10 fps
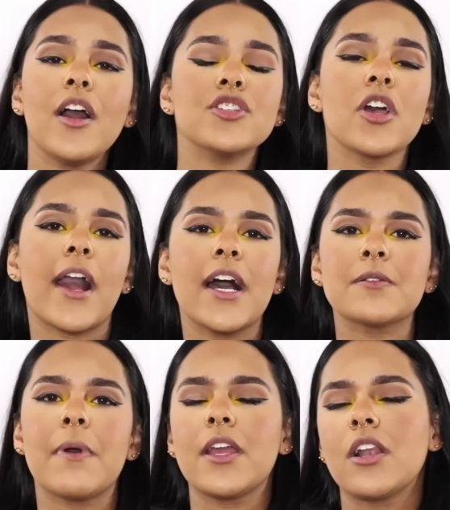So guys,
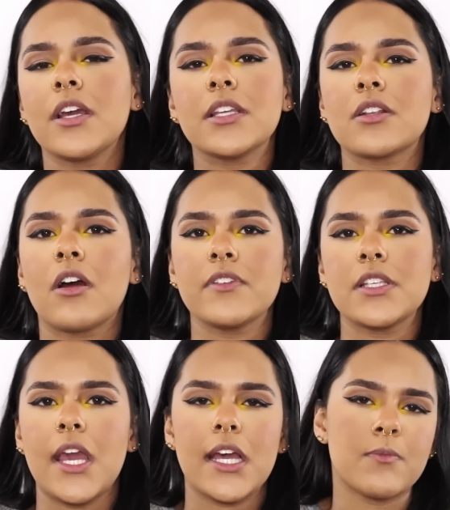my yellow isn't
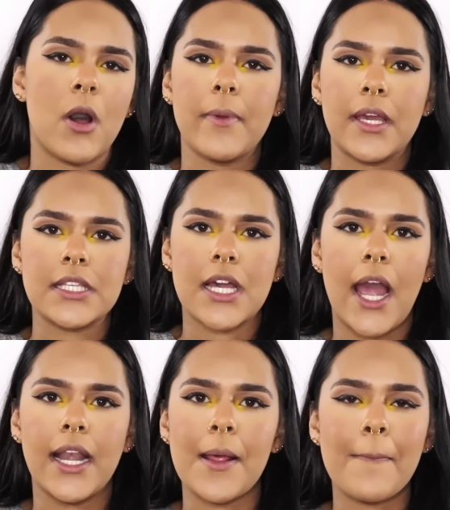obviously as popping as
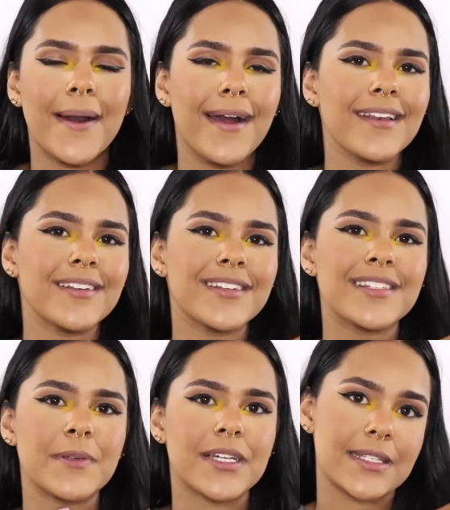Kylie, but
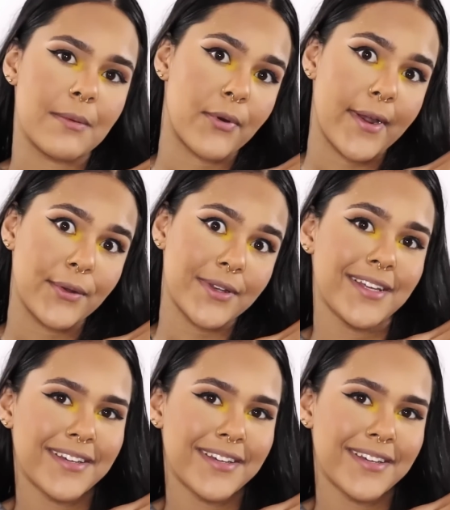it's because I'm brown.